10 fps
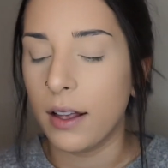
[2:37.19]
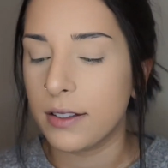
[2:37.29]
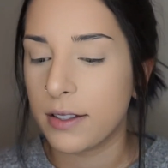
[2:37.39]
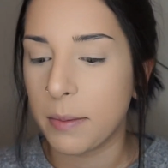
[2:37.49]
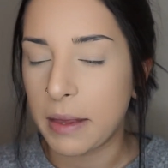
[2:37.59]

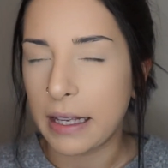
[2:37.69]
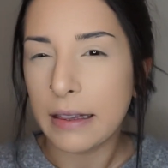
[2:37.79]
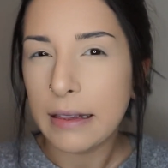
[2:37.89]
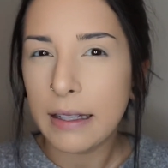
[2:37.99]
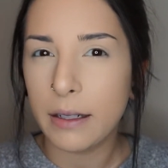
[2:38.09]
something a
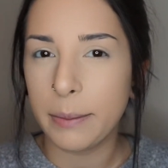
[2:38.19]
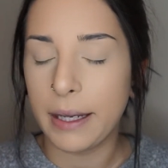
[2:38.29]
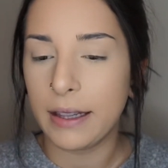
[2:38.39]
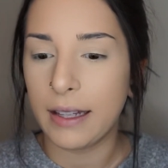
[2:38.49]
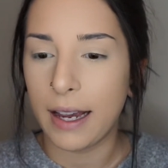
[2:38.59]
little
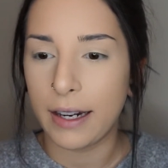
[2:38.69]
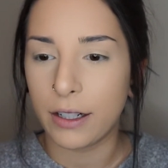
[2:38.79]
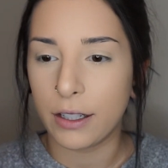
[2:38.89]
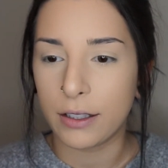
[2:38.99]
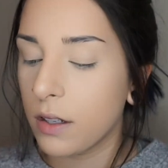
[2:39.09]
bit
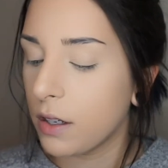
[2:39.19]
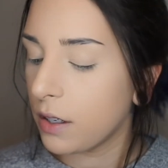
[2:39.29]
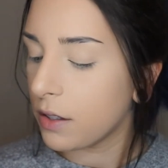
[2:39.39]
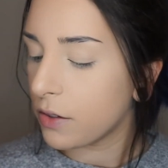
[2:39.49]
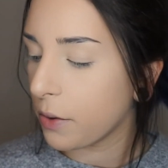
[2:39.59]
lighter.
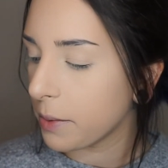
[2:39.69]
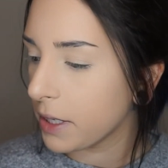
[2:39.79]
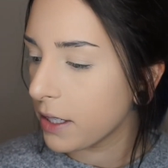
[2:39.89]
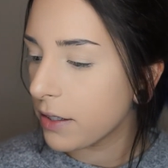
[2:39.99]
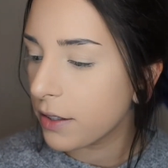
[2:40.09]
So I'm
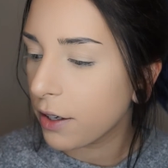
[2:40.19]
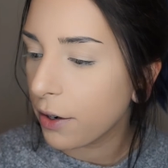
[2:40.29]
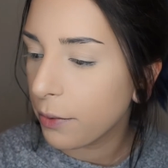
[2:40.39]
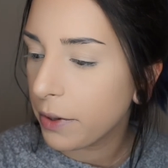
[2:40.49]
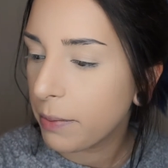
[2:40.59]
gonna
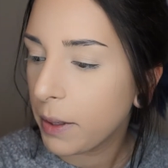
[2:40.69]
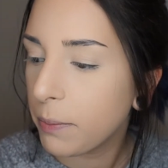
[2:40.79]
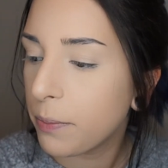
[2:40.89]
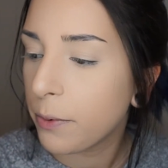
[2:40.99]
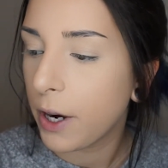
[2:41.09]
start with my
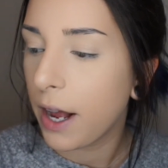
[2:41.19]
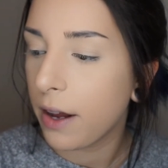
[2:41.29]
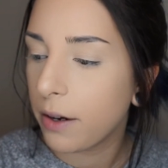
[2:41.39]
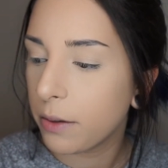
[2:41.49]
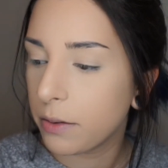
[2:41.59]

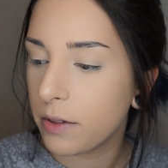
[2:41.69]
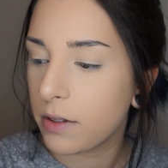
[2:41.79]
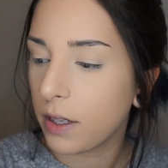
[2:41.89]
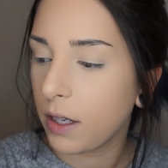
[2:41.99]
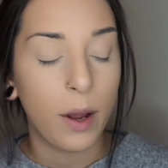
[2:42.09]

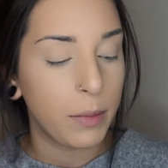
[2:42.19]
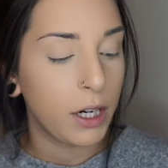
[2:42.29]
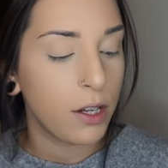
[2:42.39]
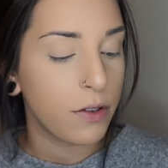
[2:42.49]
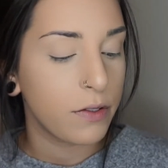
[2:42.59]
brows. Well, I'm
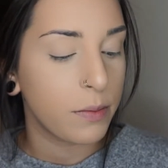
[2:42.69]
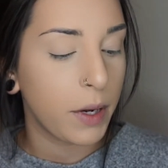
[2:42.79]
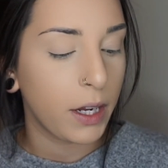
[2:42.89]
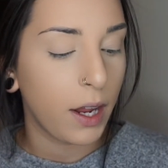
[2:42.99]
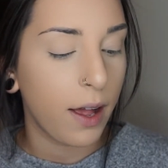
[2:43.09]
gonna use
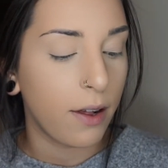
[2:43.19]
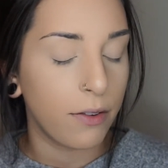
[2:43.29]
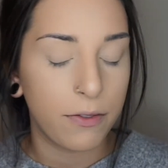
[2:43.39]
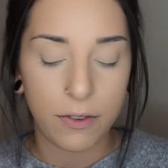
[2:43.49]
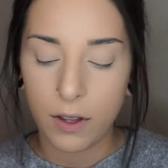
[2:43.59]
my
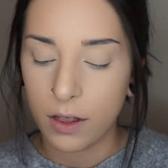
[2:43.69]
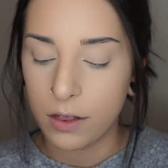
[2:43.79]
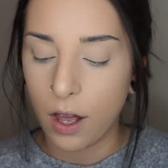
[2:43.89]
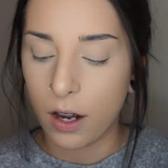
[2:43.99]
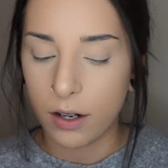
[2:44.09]

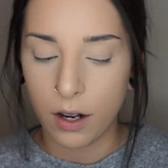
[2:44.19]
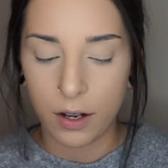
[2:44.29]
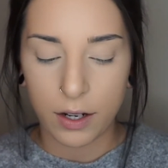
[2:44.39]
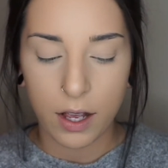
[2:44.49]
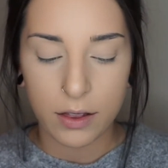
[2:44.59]
e.l.f. Lock
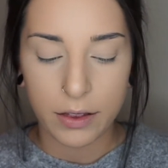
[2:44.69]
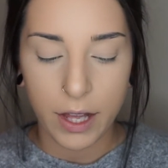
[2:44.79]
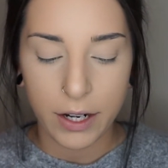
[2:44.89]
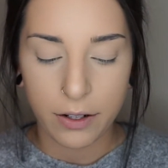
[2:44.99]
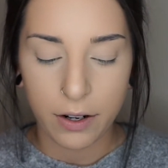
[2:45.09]
On
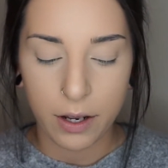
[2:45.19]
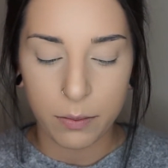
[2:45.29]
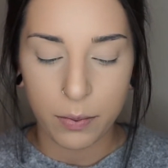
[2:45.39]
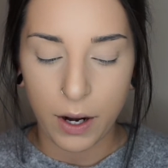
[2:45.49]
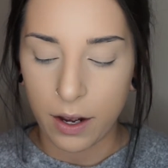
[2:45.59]
Liner
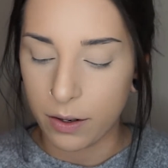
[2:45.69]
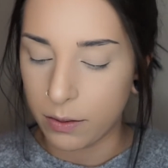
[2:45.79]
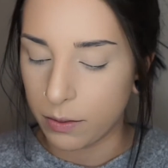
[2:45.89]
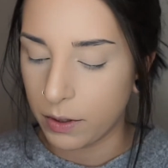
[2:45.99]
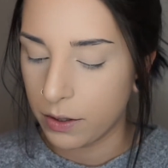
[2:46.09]
and
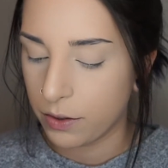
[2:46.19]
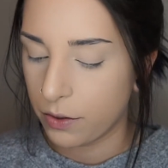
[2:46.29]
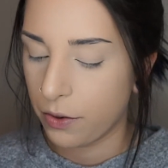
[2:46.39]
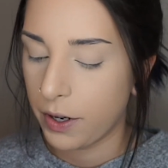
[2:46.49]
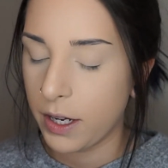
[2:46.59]
Brow
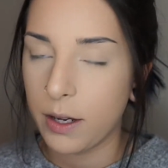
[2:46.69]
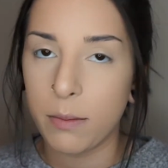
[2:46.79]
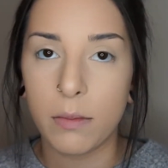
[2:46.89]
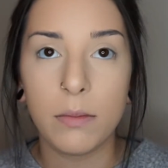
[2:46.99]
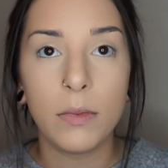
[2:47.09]
Cream
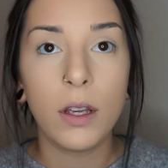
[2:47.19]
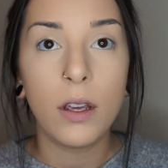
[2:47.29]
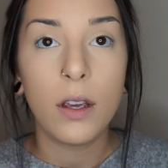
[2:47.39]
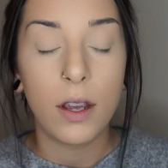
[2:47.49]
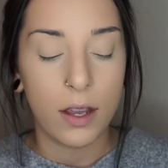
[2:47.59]

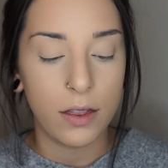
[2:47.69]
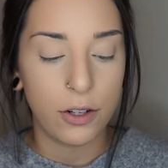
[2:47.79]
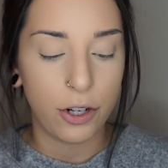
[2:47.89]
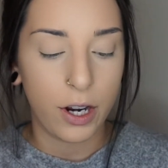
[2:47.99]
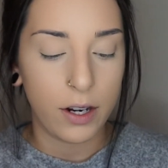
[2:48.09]
in the
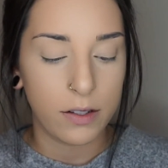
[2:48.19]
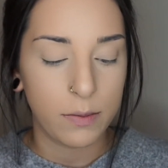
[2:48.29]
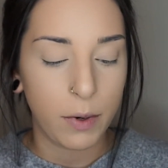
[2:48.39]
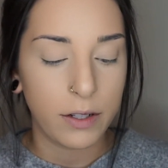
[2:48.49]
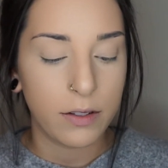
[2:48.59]
shade
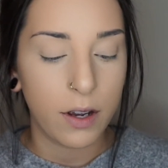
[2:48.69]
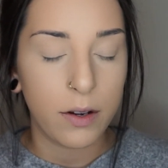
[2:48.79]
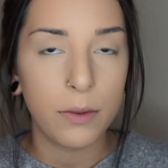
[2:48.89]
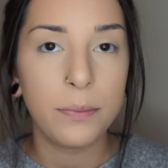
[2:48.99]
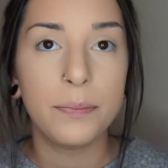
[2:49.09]

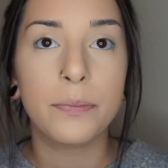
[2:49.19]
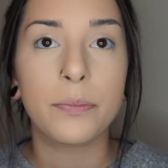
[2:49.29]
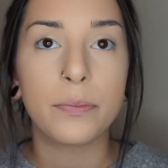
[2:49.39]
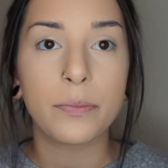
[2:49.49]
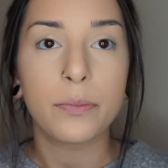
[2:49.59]
Espresso.
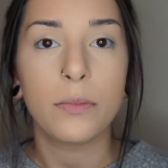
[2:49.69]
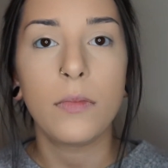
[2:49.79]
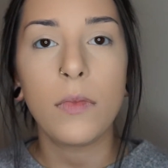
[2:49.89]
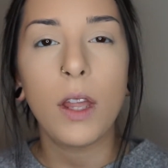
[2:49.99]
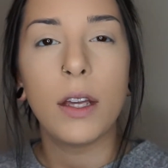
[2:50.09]

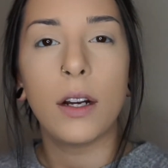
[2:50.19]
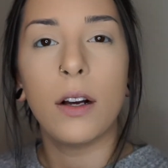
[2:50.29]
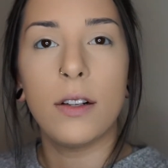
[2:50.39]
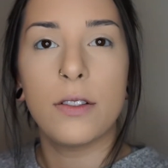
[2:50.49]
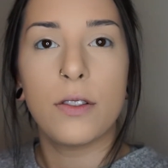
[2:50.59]
And
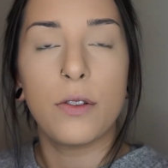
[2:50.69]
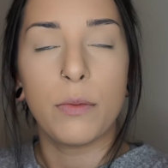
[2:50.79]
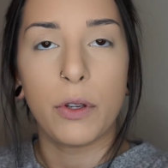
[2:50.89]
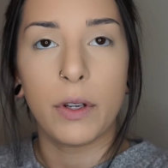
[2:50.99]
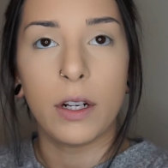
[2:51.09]
I'll zoom
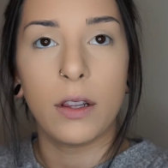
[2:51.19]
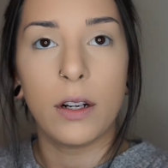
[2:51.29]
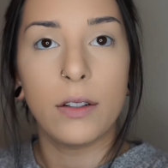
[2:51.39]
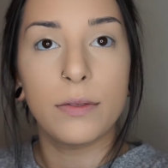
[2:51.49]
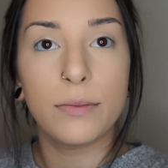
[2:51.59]
you in a
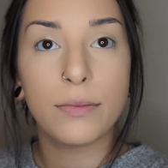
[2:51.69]
little.